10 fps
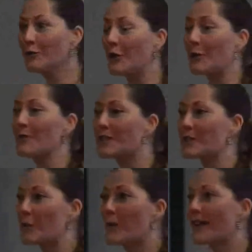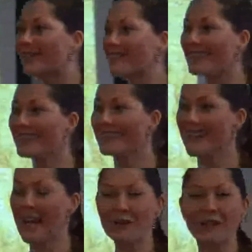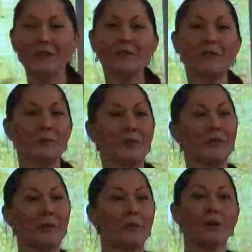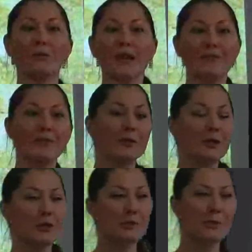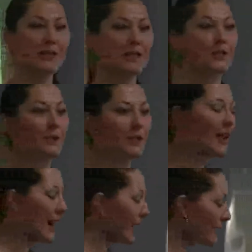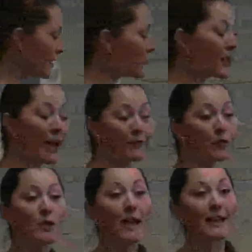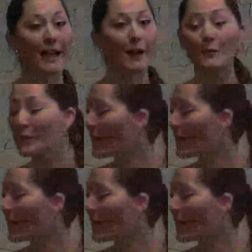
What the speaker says: know me so well. How can you know me so well? We have only just met each other. I think we have to shag now.